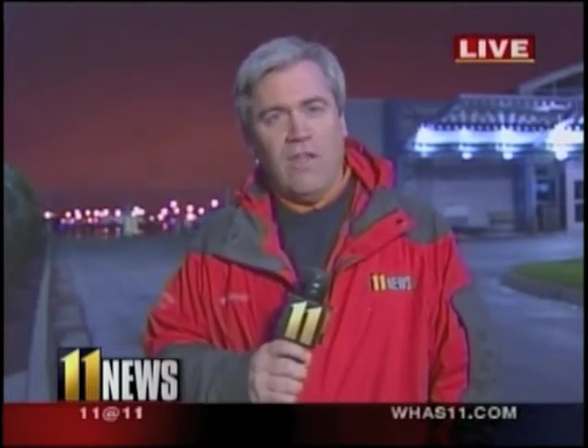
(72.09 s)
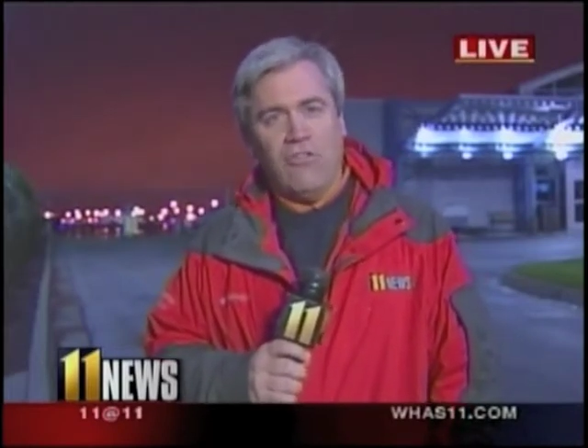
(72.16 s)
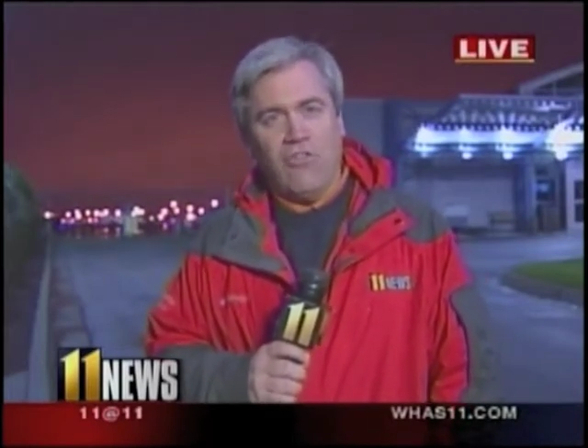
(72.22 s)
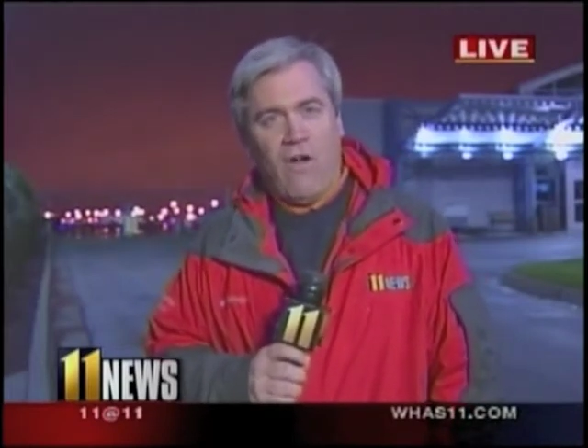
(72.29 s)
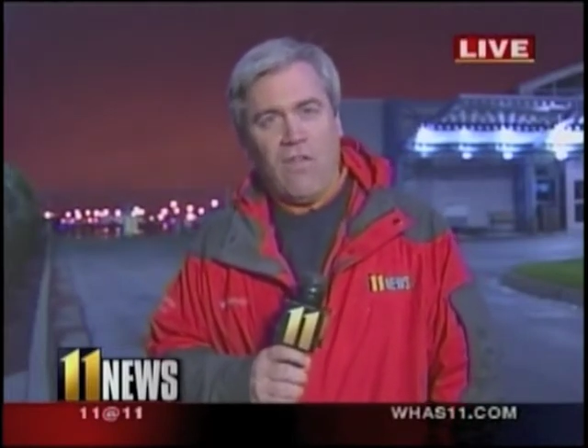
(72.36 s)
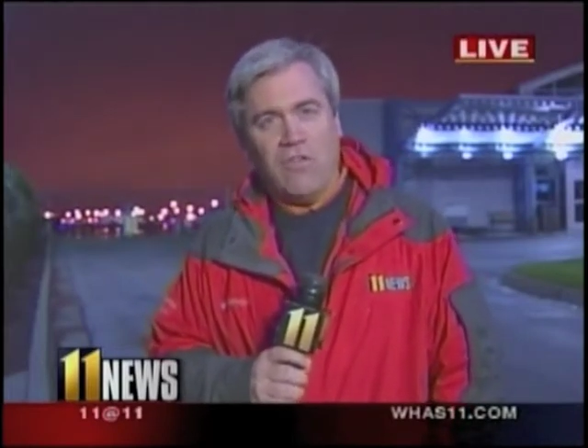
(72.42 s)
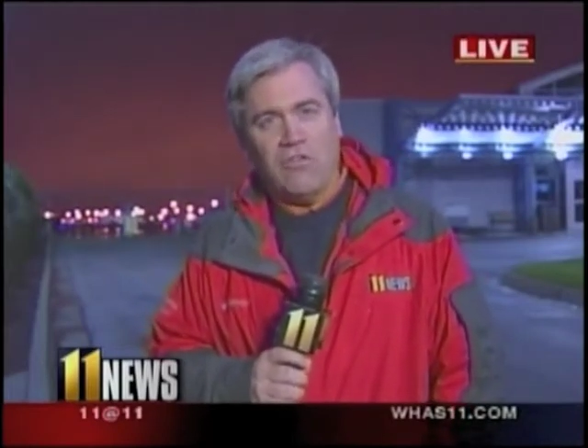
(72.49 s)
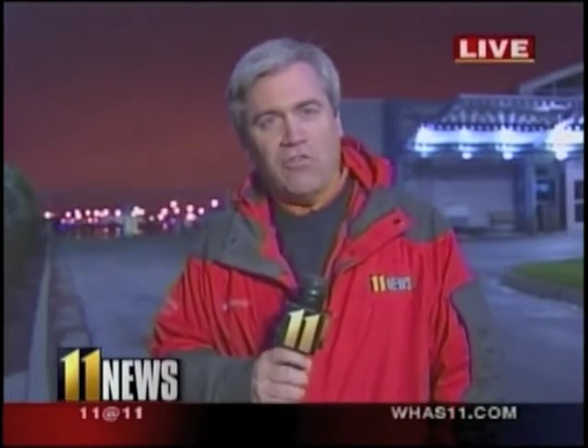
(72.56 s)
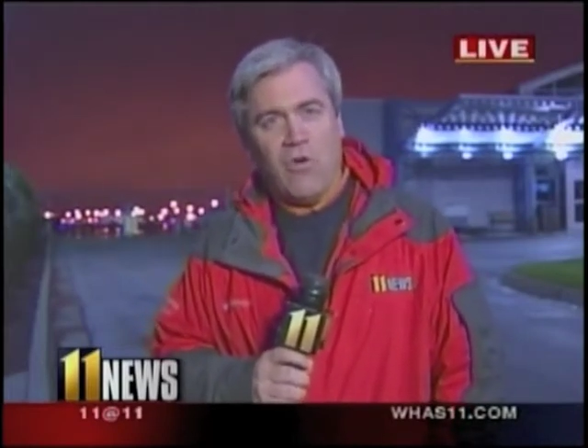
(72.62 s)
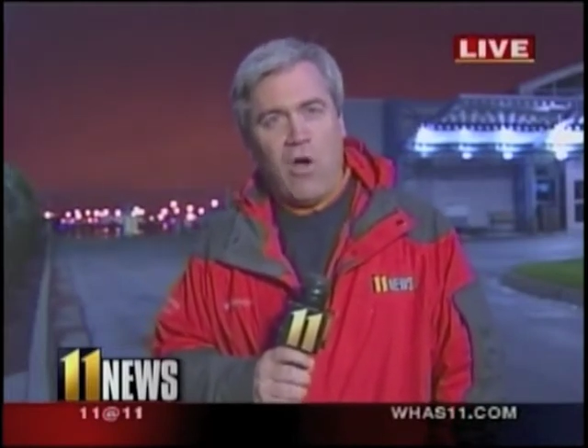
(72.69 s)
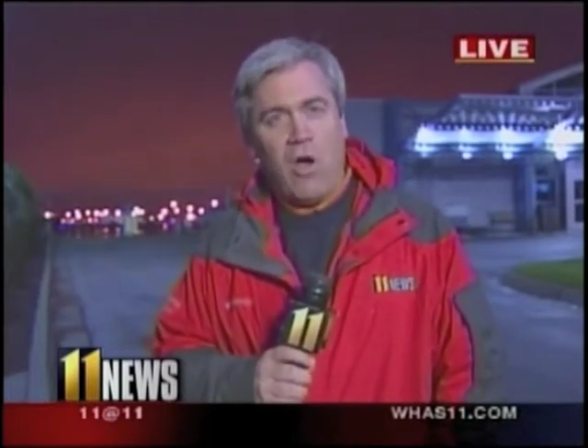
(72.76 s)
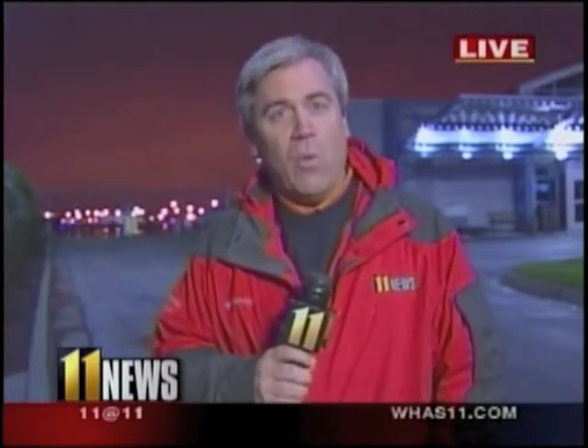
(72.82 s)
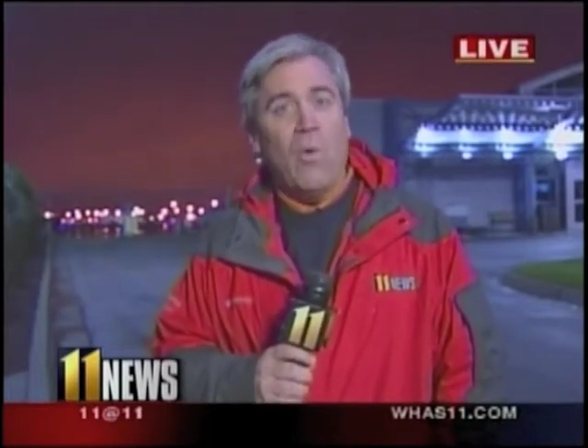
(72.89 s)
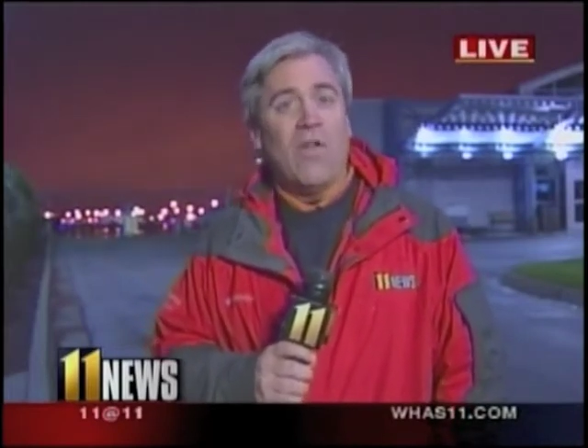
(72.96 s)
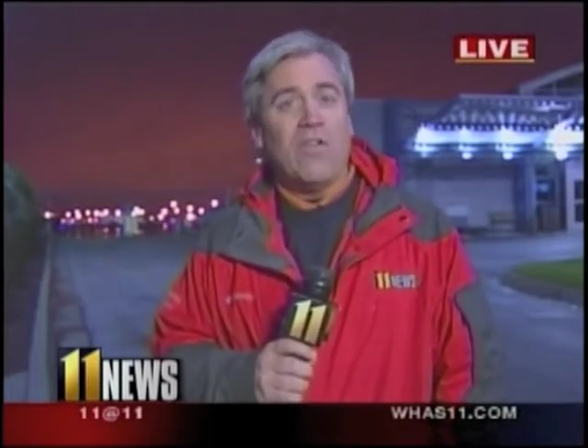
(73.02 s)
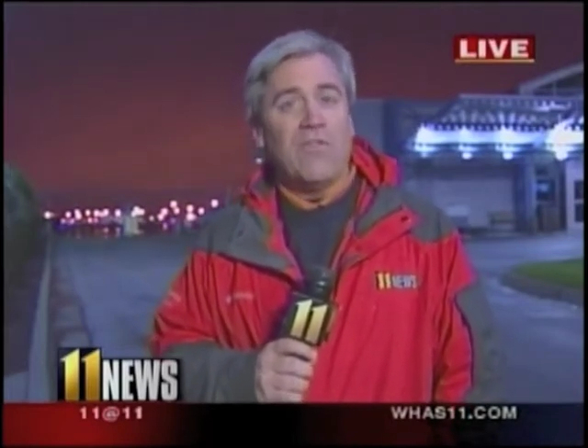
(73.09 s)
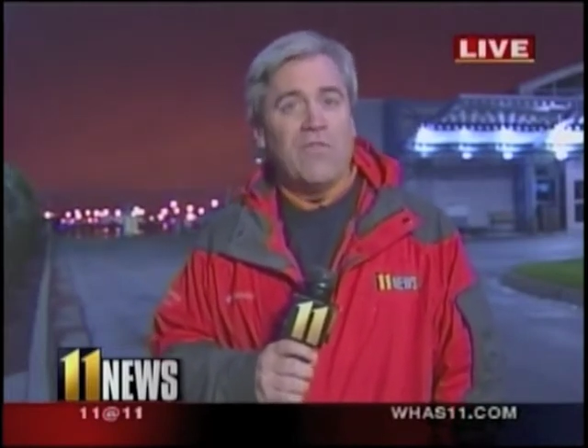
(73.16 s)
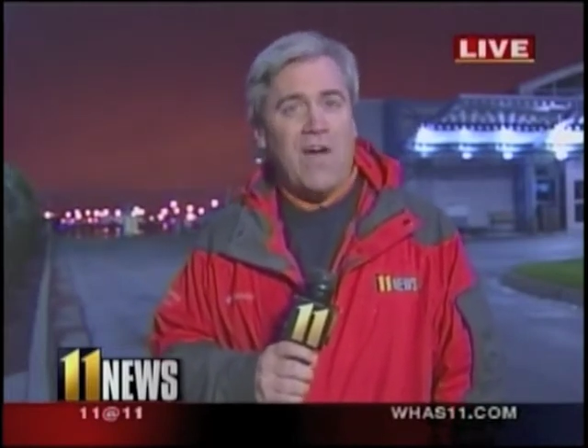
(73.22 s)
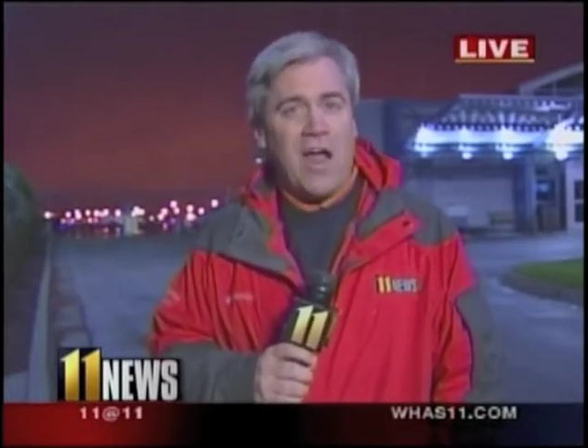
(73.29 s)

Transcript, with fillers: that Charlie Strong will,